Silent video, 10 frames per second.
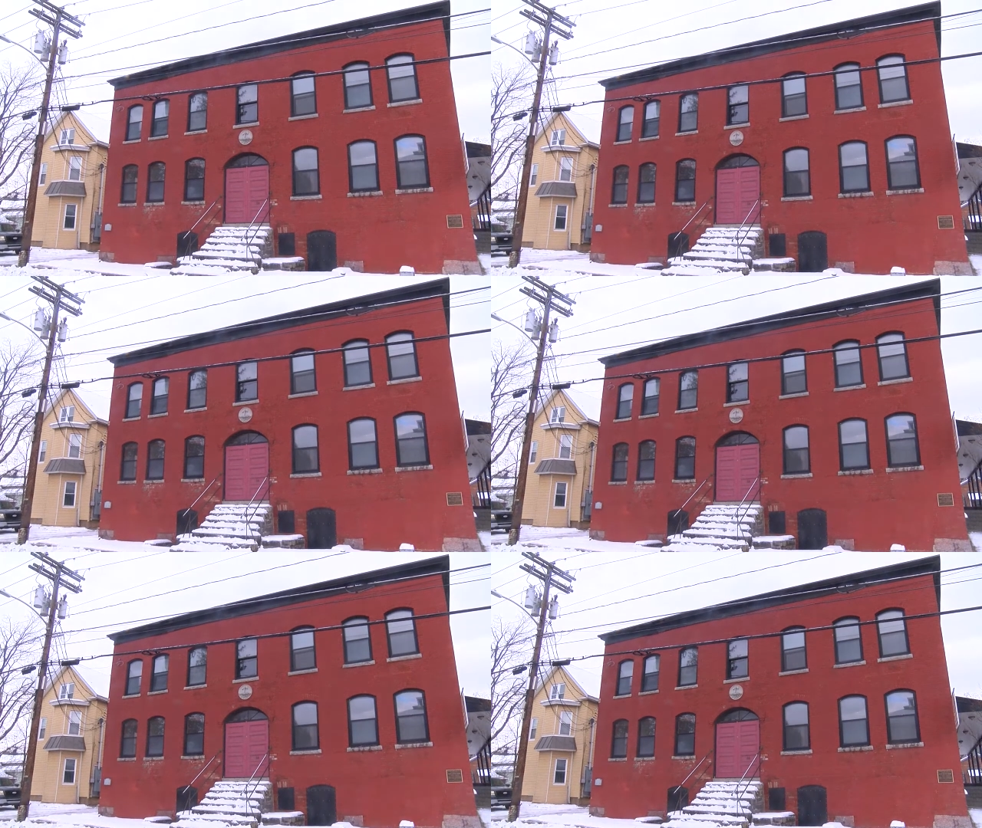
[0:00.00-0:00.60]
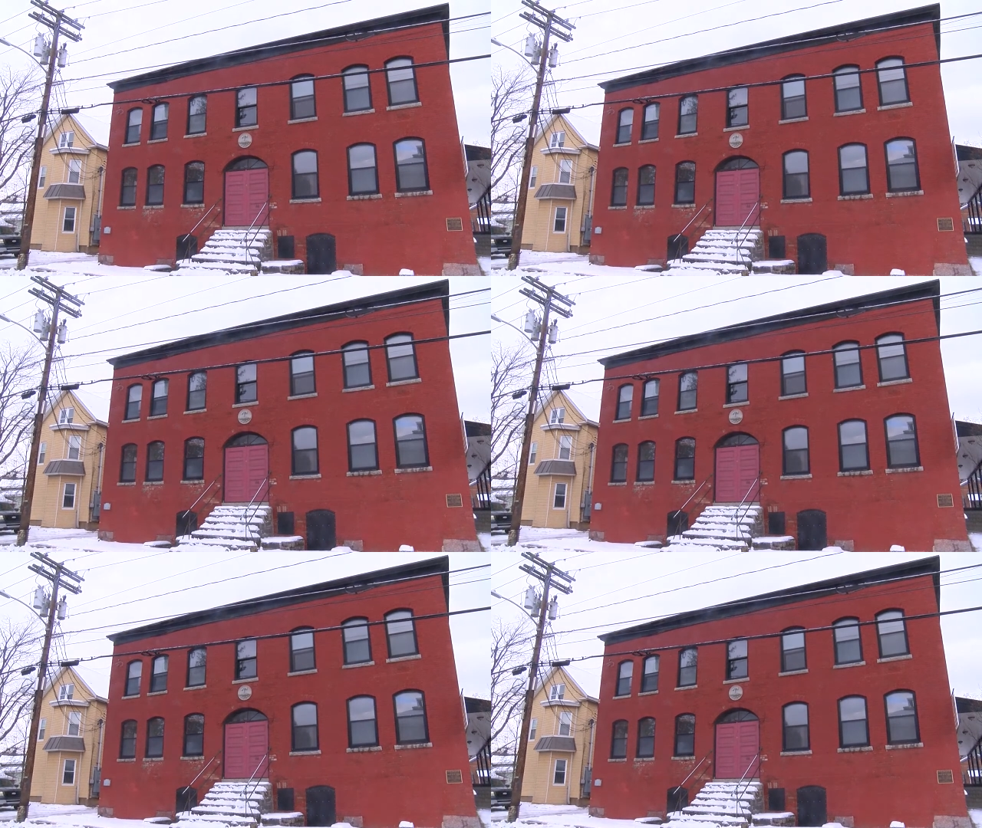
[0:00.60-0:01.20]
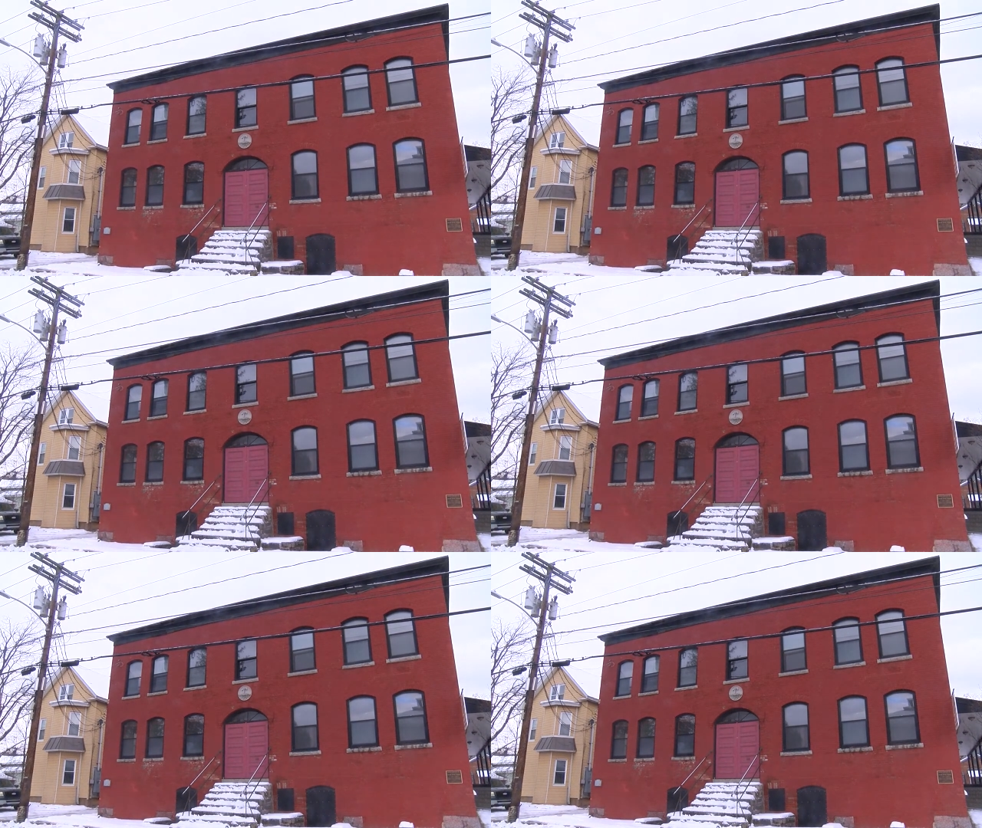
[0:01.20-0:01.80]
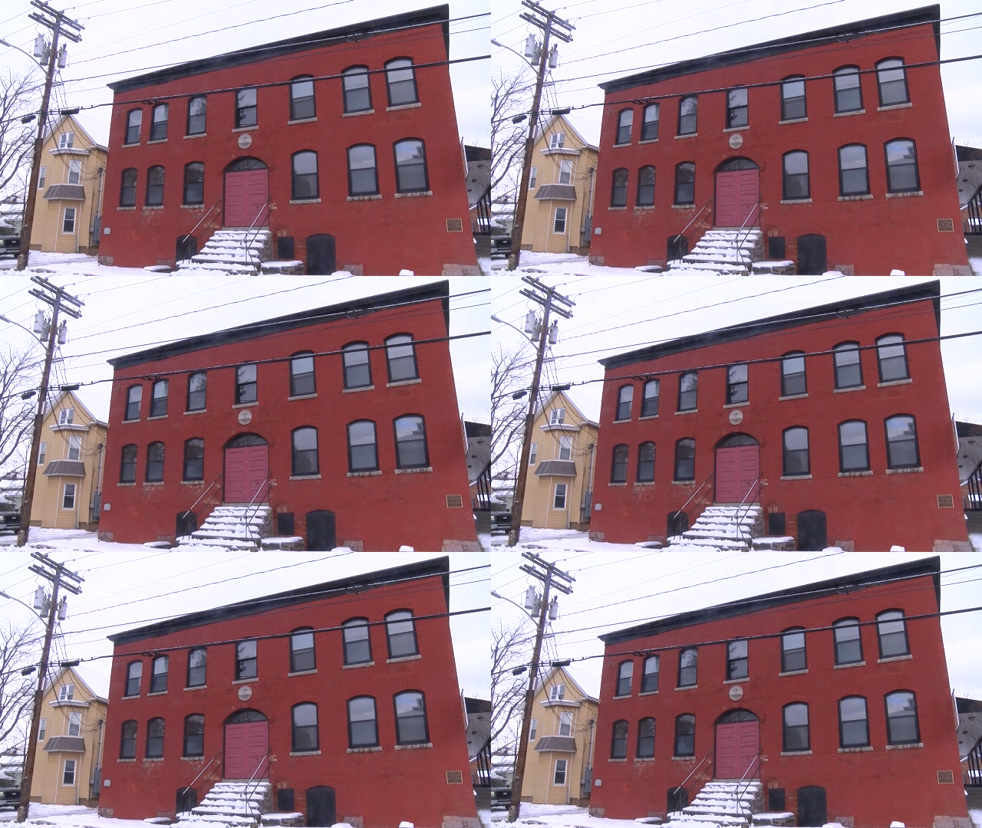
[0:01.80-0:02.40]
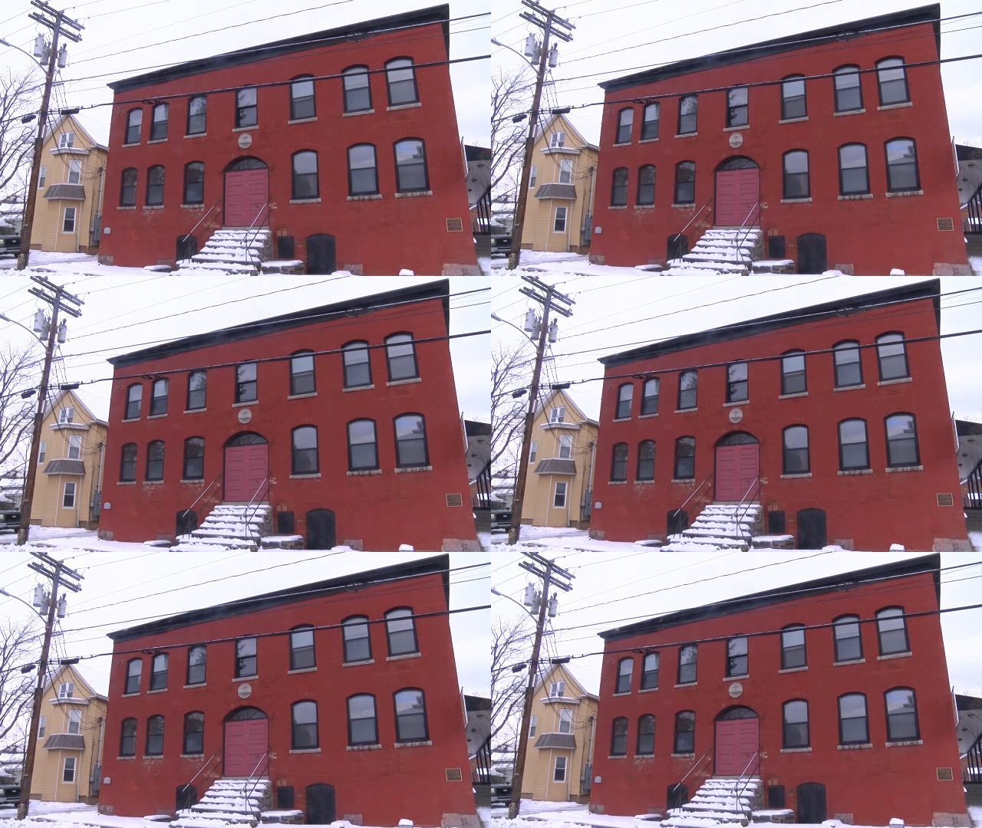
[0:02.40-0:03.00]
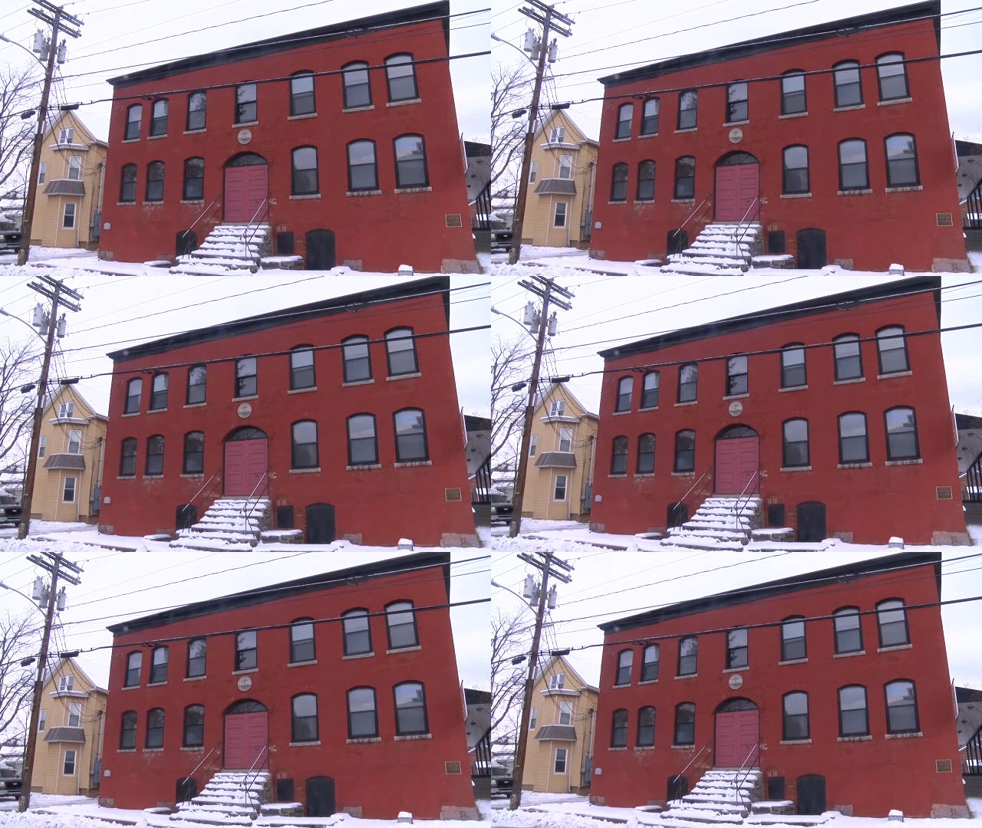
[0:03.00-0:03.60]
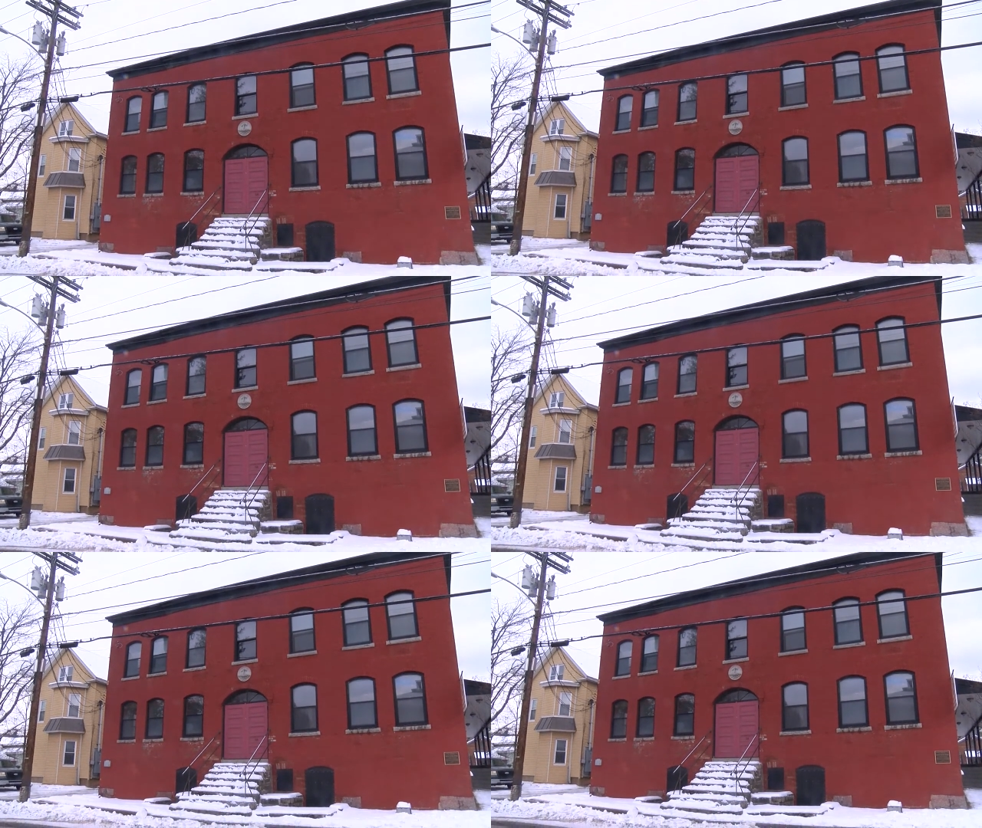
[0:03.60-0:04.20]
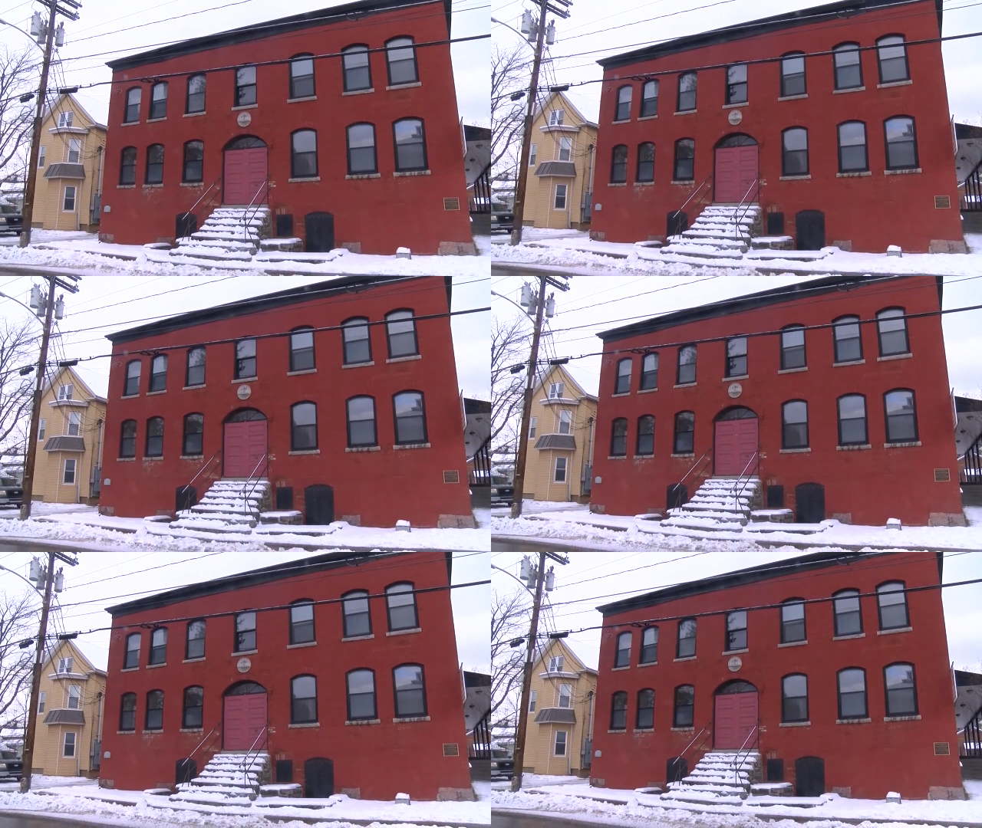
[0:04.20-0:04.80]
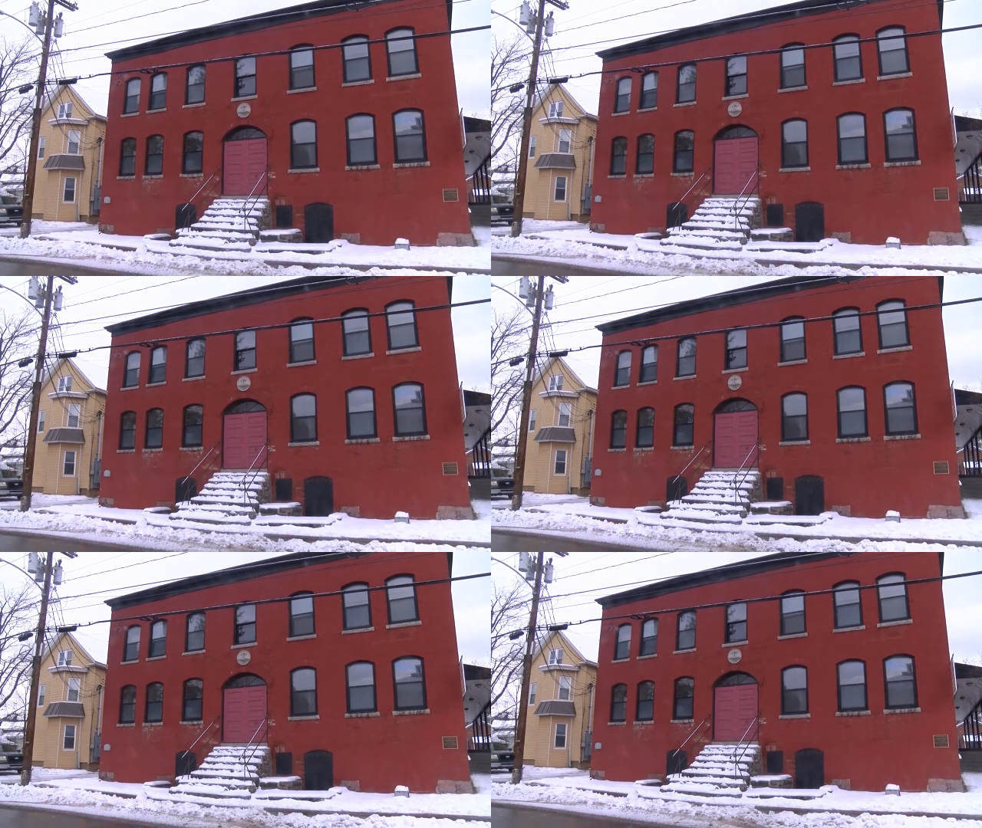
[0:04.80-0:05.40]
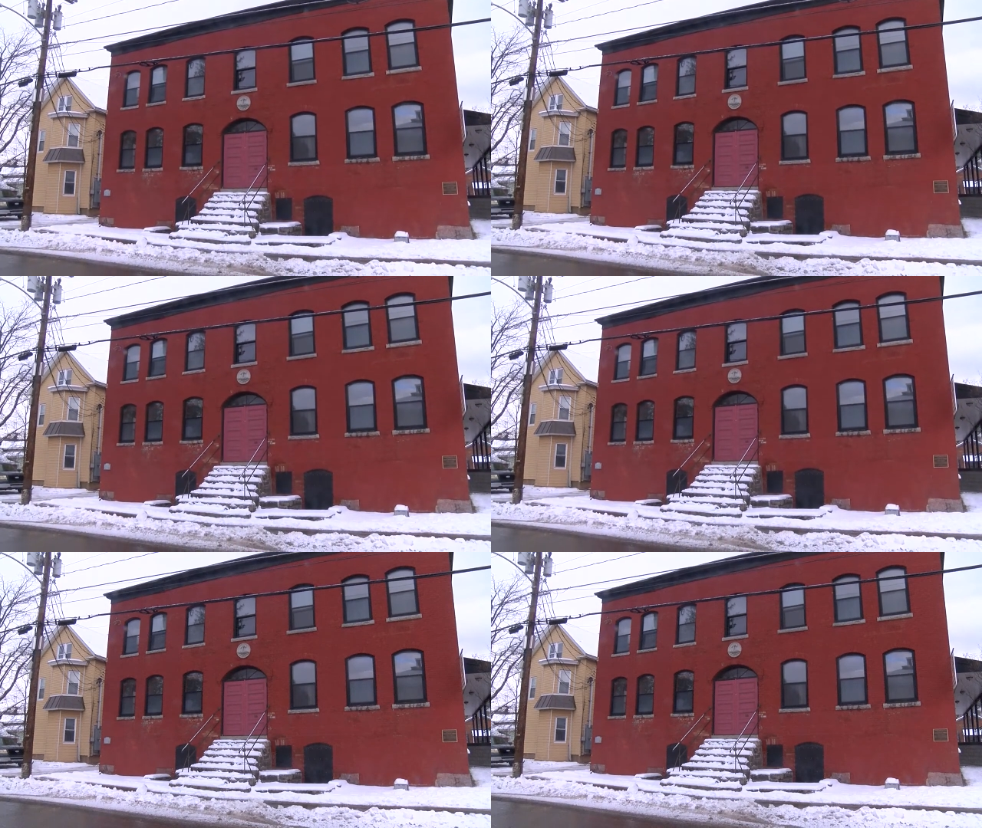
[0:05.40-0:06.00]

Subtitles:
No face is visible, so there are no lips to read.